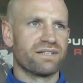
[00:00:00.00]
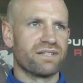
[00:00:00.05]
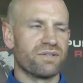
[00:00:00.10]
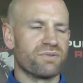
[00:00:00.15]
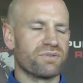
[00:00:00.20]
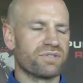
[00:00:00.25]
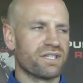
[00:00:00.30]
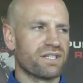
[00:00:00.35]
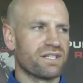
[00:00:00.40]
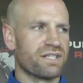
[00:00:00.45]
I know
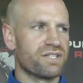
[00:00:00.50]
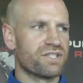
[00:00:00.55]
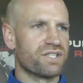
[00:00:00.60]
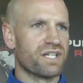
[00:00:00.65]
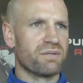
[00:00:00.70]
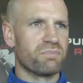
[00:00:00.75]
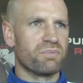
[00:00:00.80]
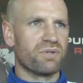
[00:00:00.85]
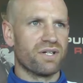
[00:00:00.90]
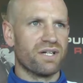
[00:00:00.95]
it's a
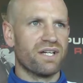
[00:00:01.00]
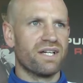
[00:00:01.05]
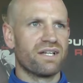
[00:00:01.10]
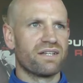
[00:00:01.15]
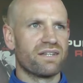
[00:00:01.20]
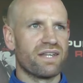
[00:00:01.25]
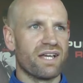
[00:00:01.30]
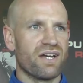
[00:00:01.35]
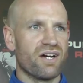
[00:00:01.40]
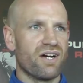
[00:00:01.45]
cliche, but
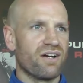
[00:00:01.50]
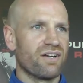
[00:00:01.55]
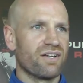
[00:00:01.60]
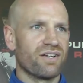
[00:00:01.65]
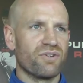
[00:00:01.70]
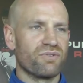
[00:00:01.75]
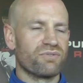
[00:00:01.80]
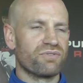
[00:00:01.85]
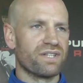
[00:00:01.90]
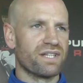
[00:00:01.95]
they are,
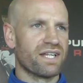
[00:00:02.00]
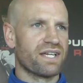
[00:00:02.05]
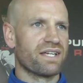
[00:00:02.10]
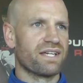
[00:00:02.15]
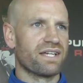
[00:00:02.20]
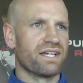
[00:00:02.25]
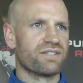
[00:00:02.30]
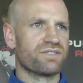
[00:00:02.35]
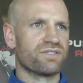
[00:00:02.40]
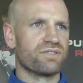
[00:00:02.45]
and hopefully they
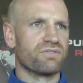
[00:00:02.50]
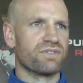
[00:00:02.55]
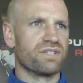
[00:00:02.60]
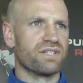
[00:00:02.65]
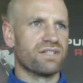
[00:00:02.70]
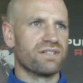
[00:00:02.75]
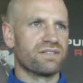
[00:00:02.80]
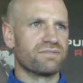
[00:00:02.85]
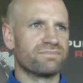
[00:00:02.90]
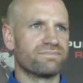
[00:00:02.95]
can get us over the
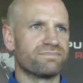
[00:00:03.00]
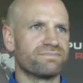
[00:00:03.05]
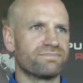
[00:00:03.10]
line.